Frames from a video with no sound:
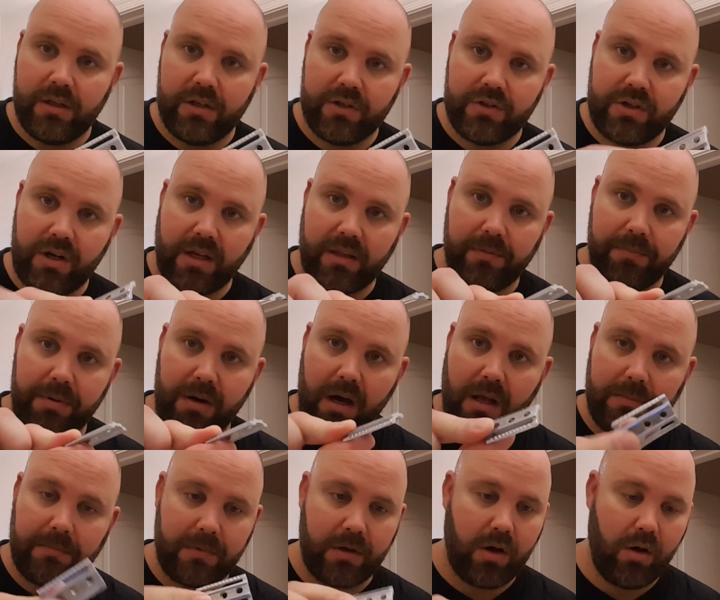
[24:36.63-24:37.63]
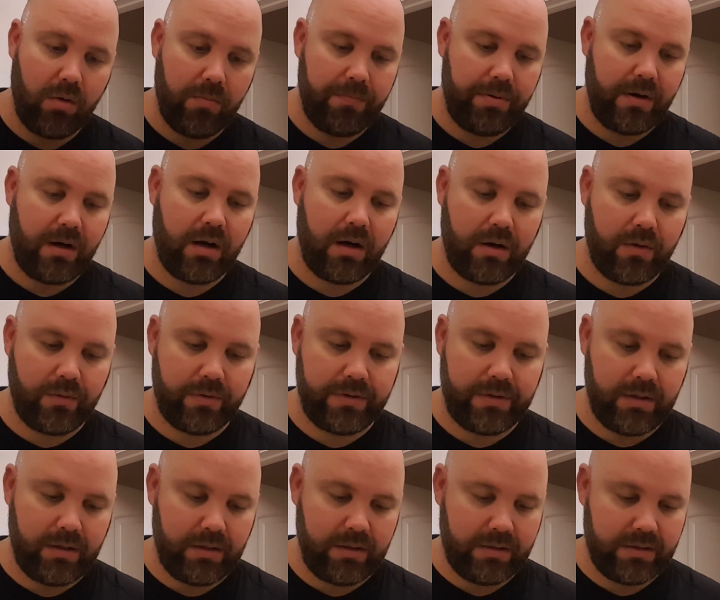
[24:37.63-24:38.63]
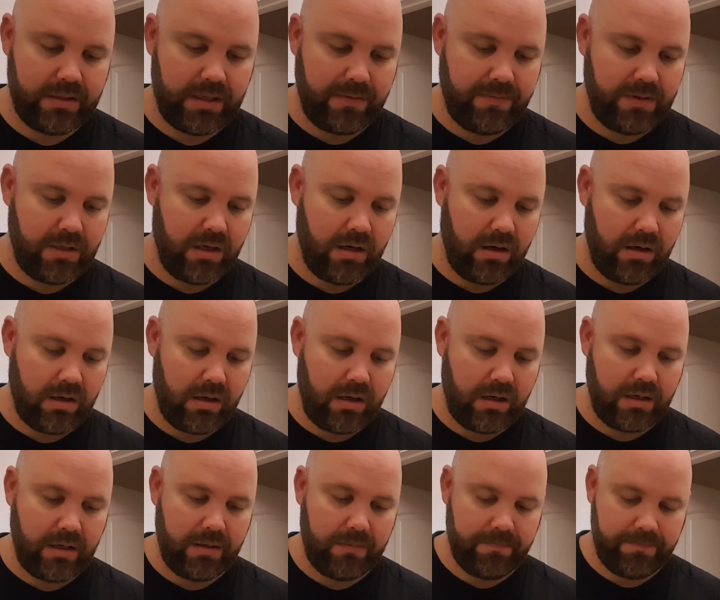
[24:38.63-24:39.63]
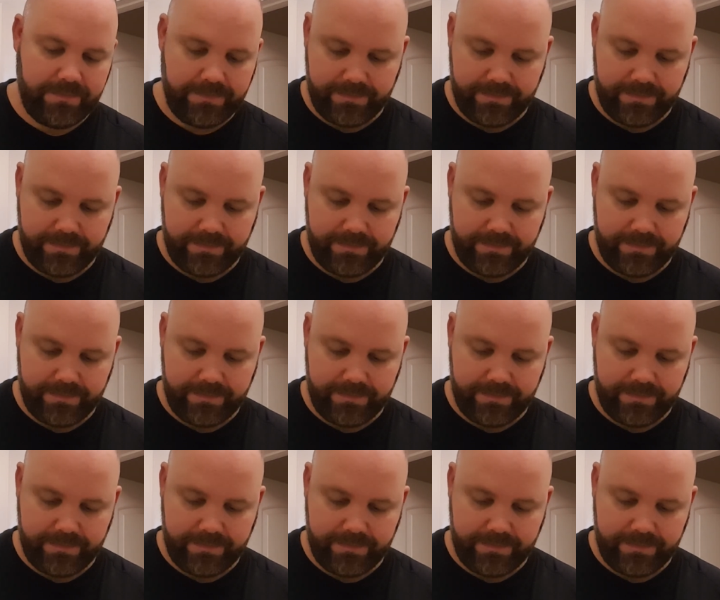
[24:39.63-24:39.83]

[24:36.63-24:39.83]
Dry the bottom comb part with the safety guard on it.